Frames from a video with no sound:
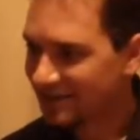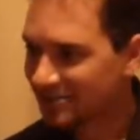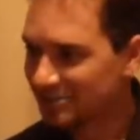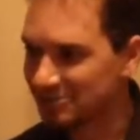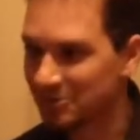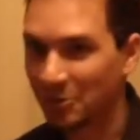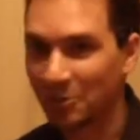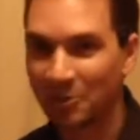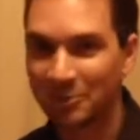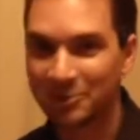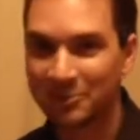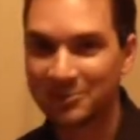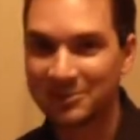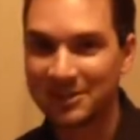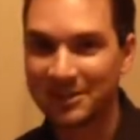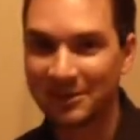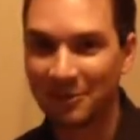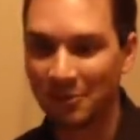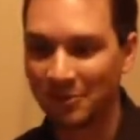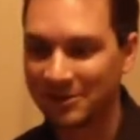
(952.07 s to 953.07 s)
So who's
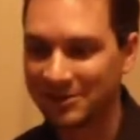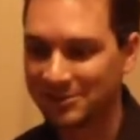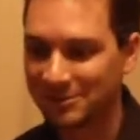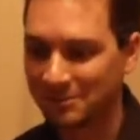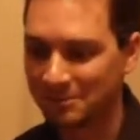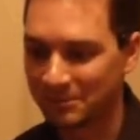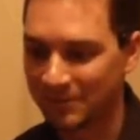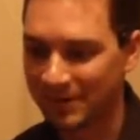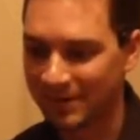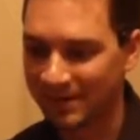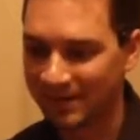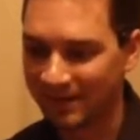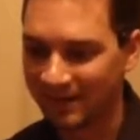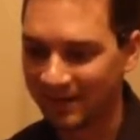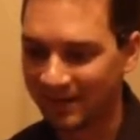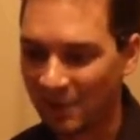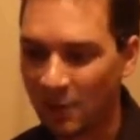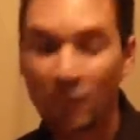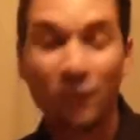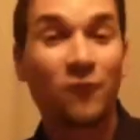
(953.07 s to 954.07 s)
it going to be?
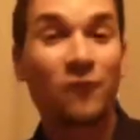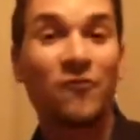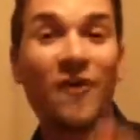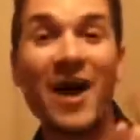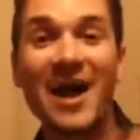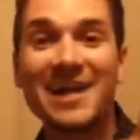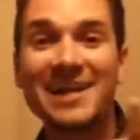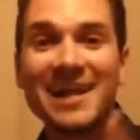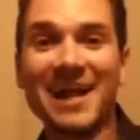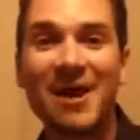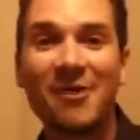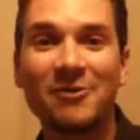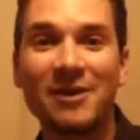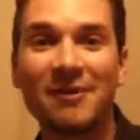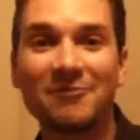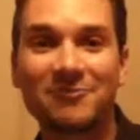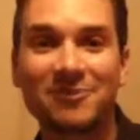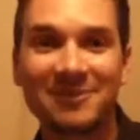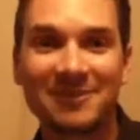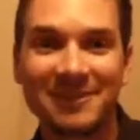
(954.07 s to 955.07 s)
Find out
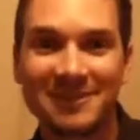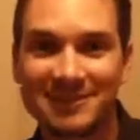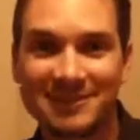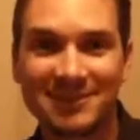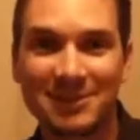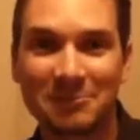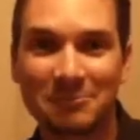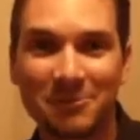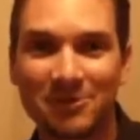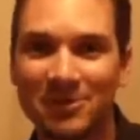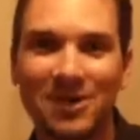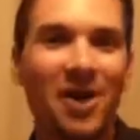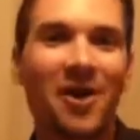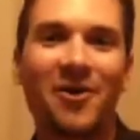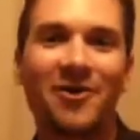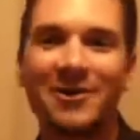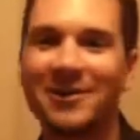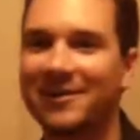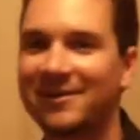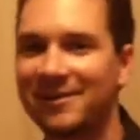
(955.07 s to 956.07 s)
after this No,
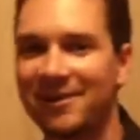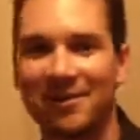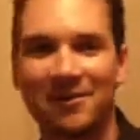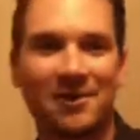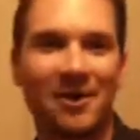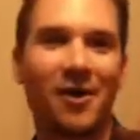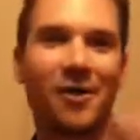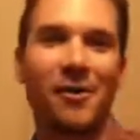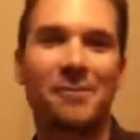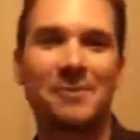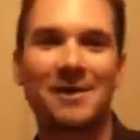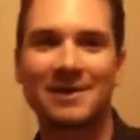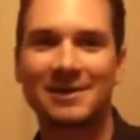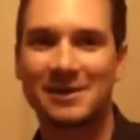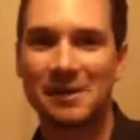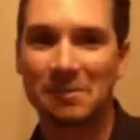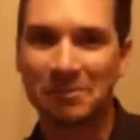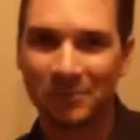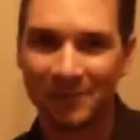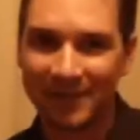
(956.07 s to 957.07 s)
I'm not
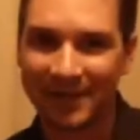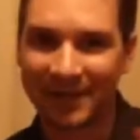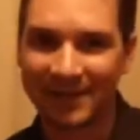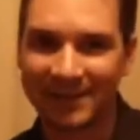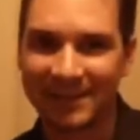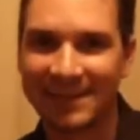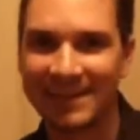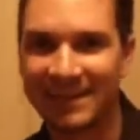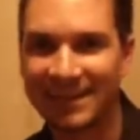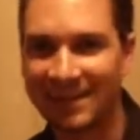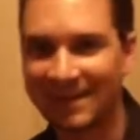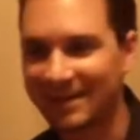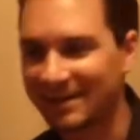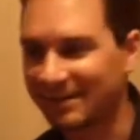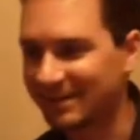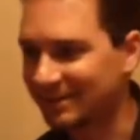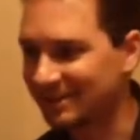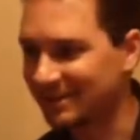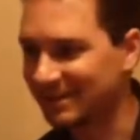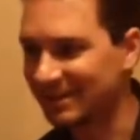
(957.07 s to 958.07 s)
going to play
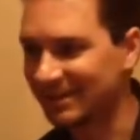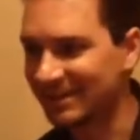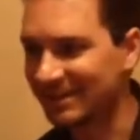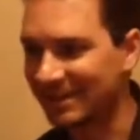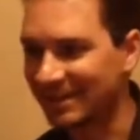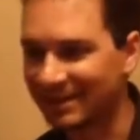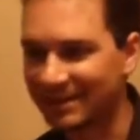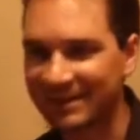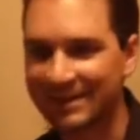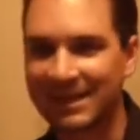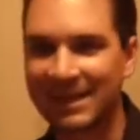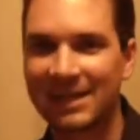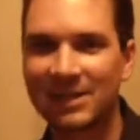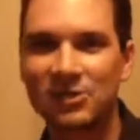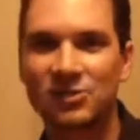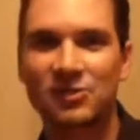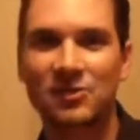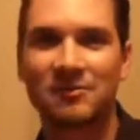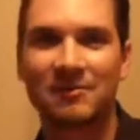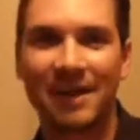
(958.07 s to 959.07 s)
the
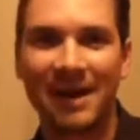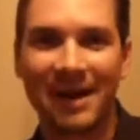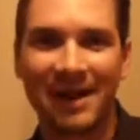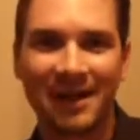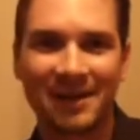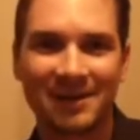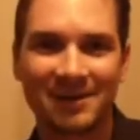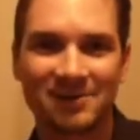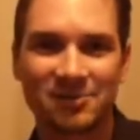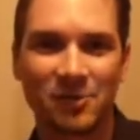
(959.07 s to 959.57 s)
Get Duran